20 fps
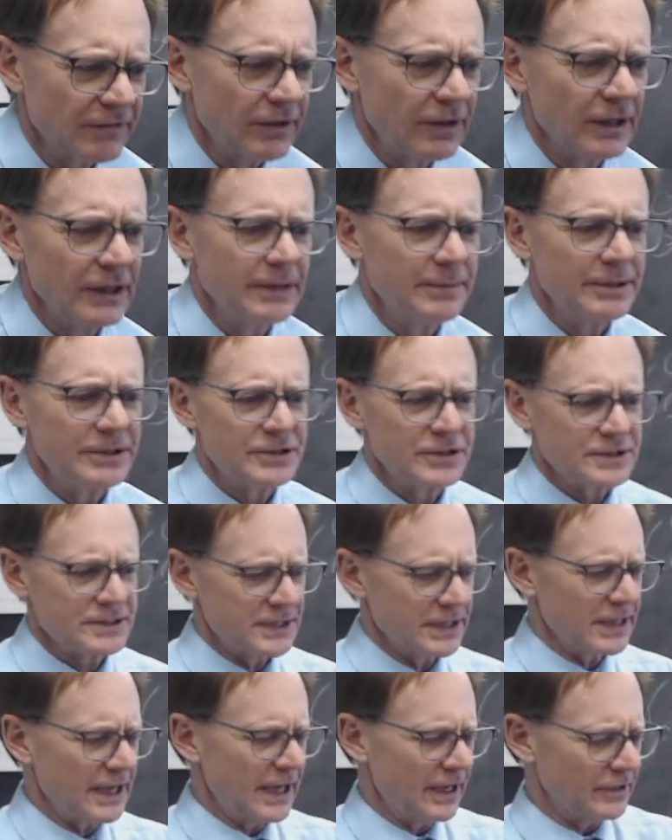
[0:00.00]
several images
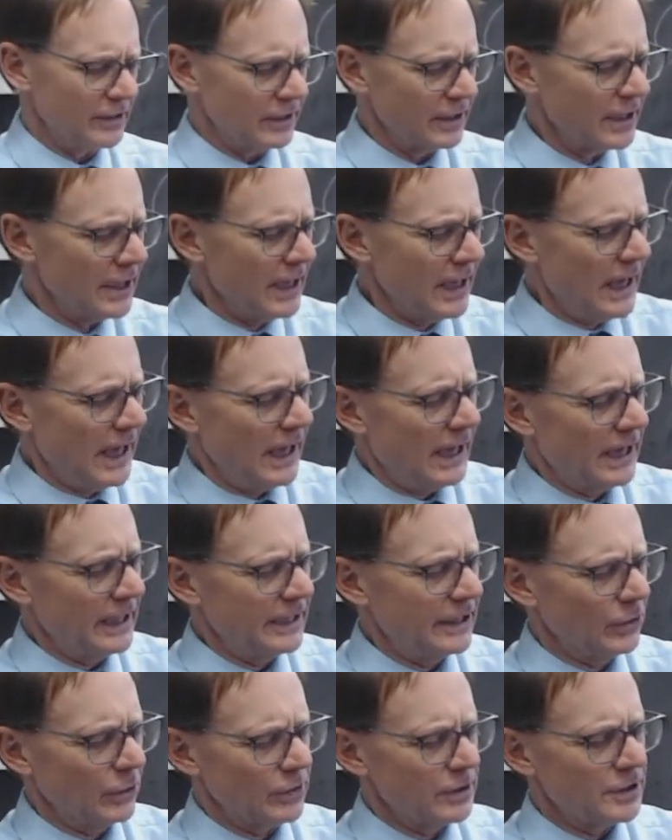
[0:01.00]
together uh,
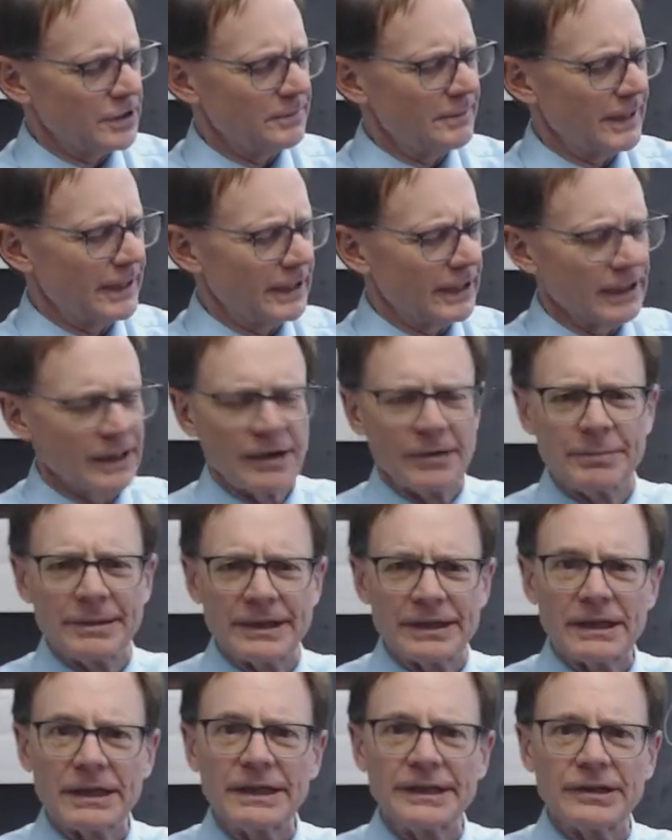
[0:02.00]
in order to make it a little
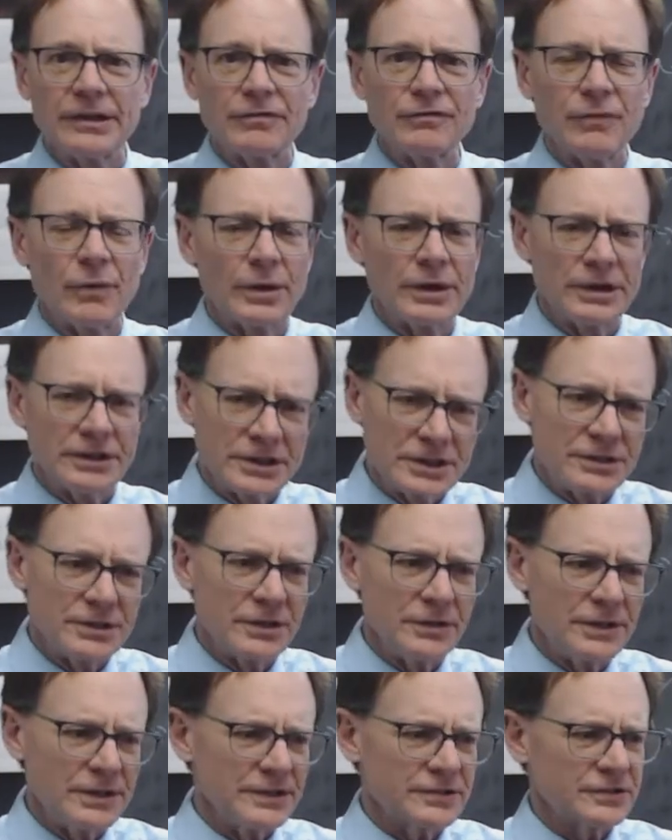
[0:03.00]
bit cleaner for you to
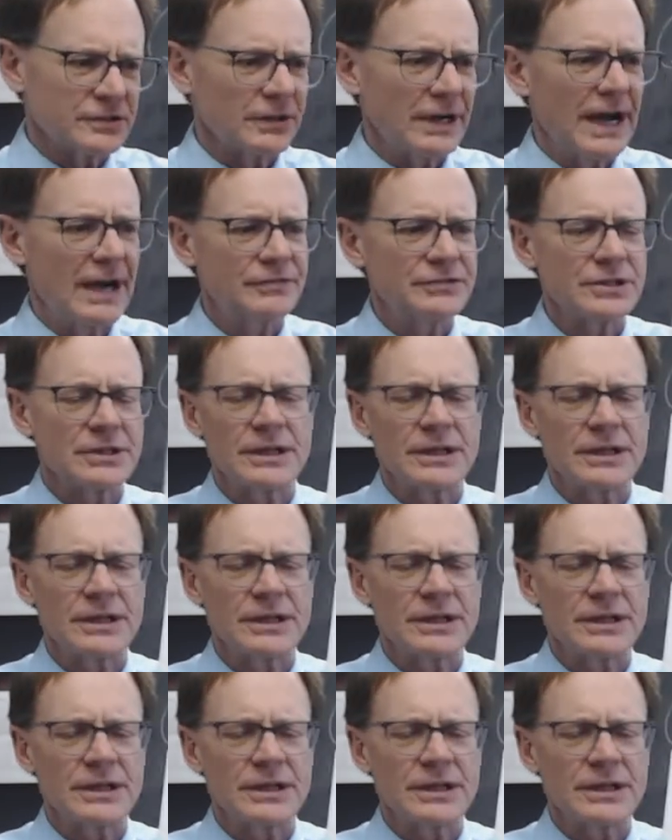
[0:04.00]
do these graphs.